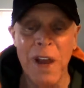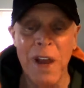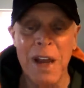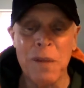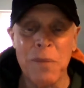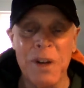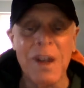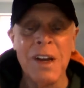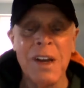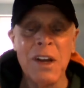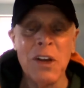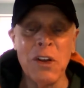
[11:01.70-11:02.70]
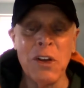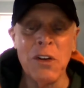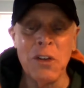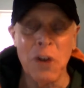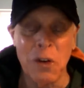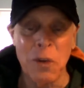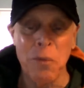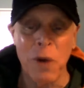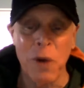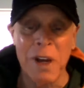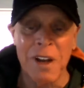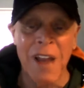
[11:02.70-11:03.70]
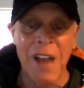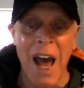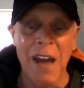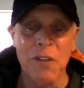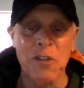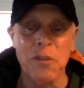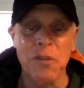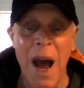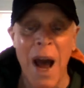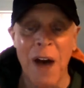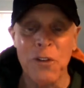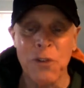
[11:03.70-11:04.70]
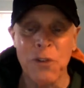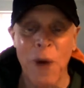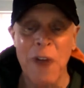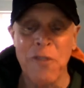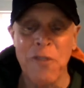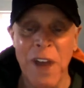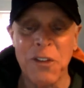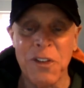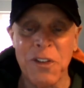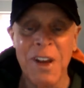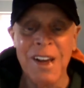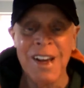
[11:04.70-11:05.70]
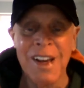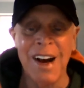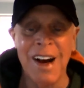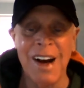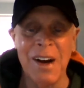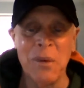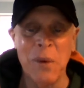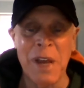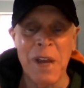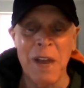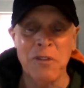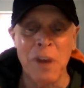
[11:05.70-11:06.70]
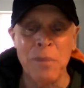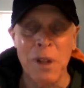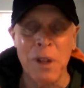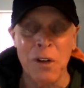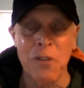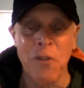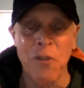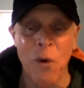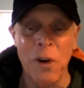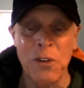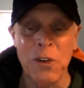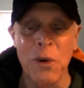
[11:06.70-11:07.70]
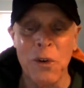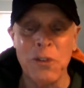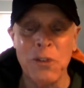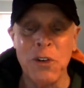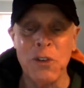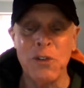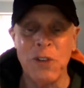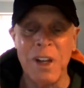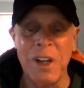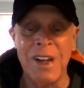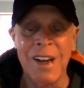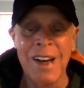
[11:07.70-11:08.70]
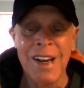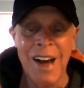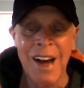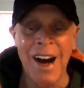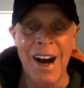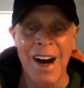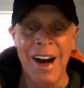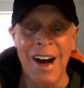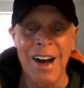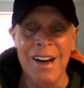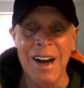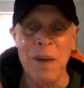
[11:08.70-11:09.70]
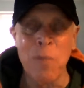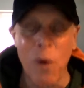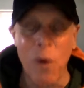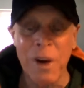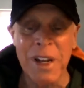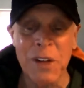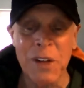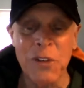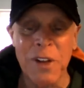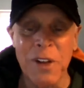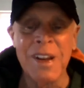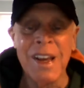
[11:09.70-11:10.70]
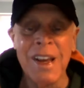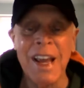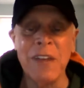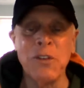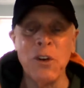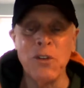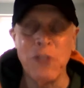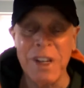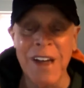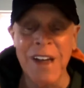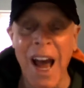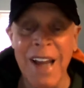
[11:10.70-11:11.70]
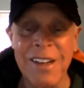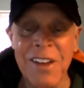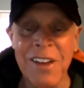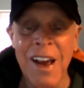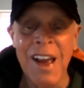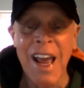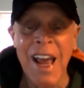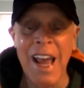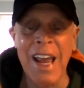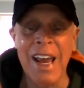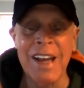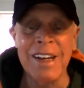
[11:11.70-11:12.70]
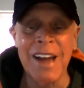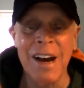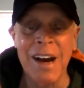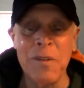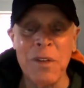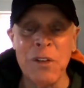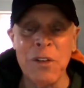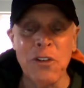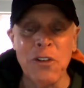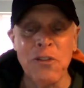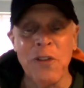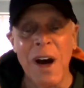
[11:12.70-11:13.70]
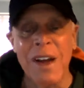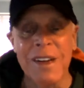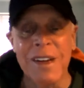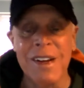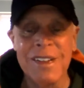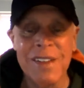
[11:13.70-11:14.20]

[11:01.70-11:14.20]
fan," but you know, you bring a lot of smiles to our face. We have something to look forward to on Tuesday mornings and Tuesday nights, and this is fun.